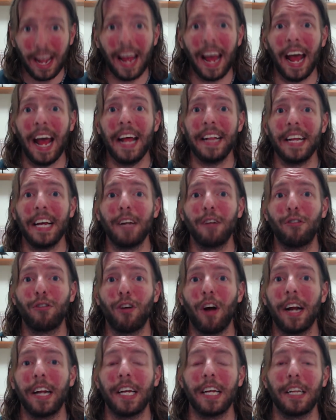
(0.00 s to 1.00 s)
And then
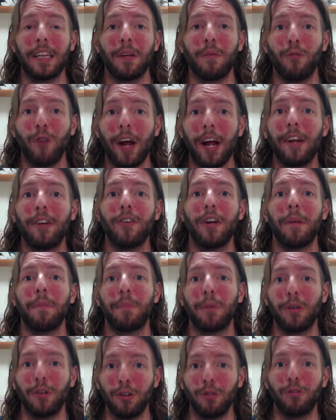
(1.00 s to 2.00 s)
try to get them rendered and
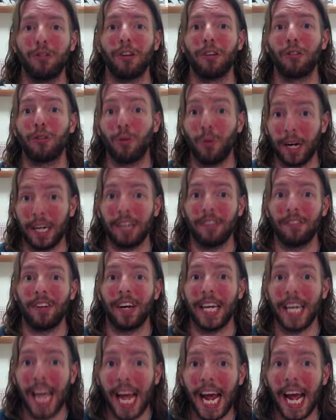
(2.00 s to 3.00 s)
produced as quick as I
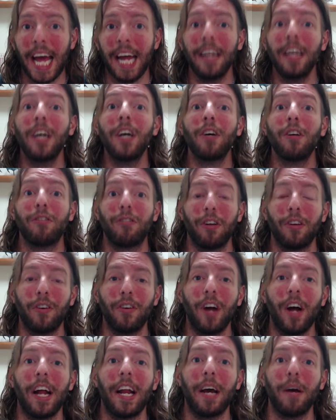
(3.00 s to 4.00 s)
can so they're
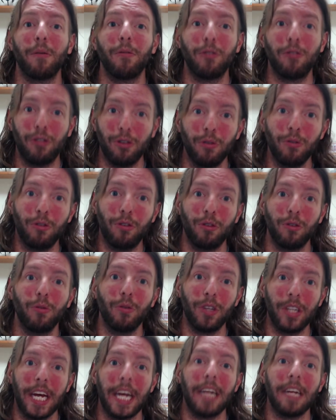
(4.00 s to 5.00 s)
not out too
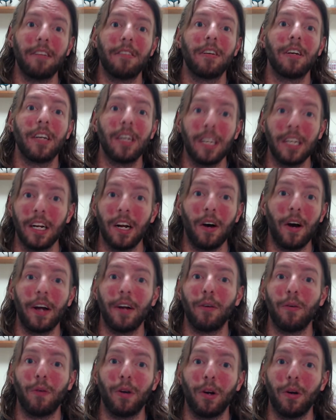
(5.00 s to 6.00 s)
late. You know, I
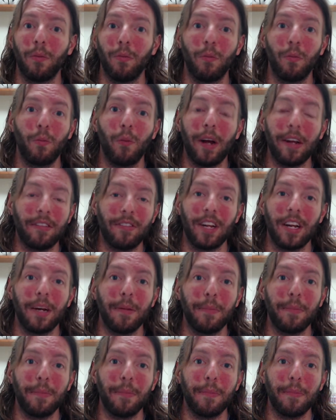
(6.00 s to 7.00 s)
don't want to waste
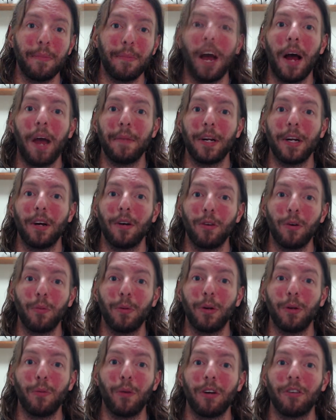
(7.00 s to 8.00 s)
anybody's time. You know,
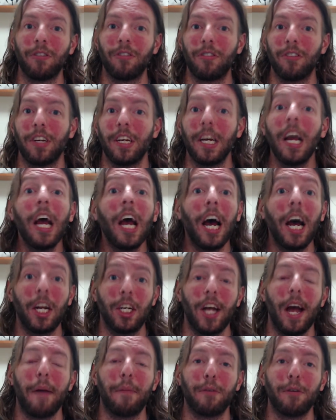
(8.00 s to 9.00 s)
nobody wants to see a
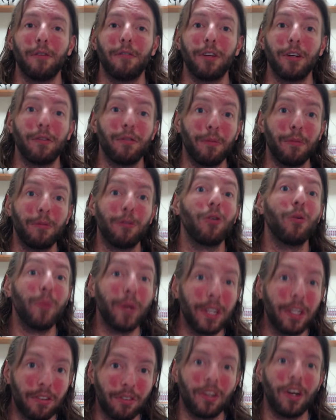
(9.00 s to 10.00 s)
chapter review from 2
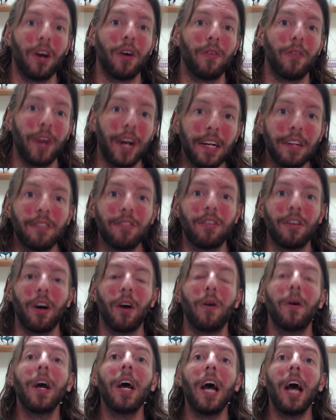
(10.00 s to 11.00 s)
weeks ago, right?
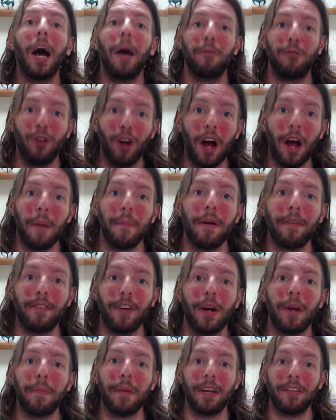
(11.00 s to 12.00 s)
So I'm trying my
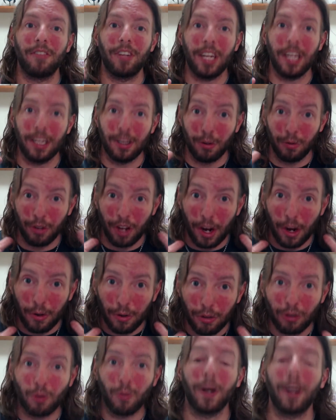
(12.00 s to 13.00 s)
very best to get those out
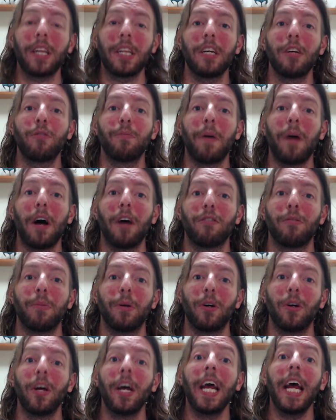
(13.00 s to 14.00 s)
as quickly as
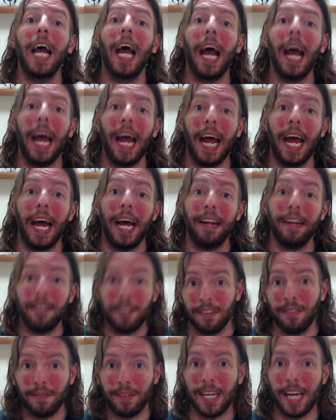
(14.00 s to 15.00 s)
possible. And
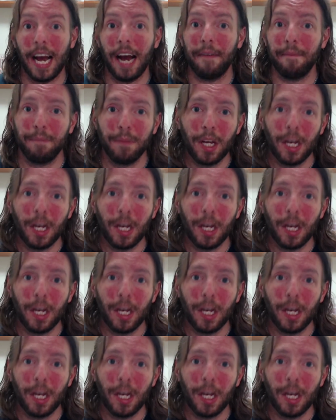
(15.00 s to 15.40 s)
yeah,